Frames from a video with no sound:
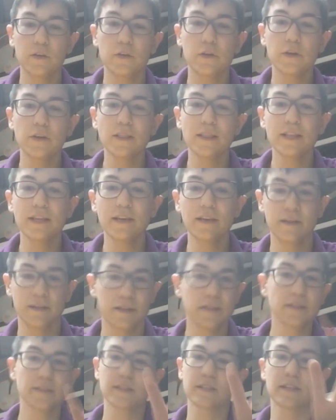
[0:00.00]
could leave.
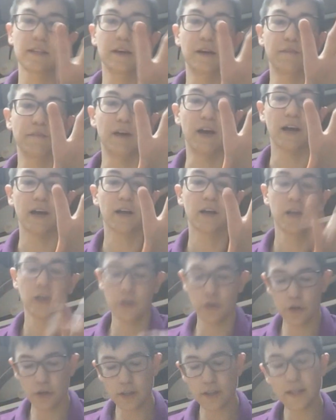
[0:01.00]
This is a life hack.
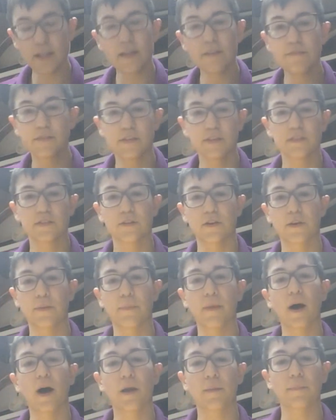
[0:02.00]
You could leave this on a
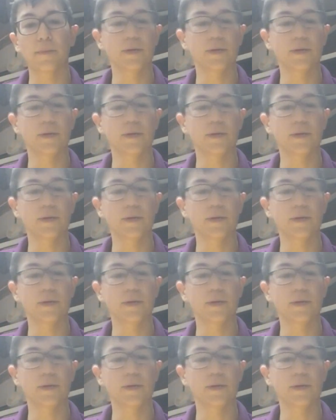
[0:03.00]
park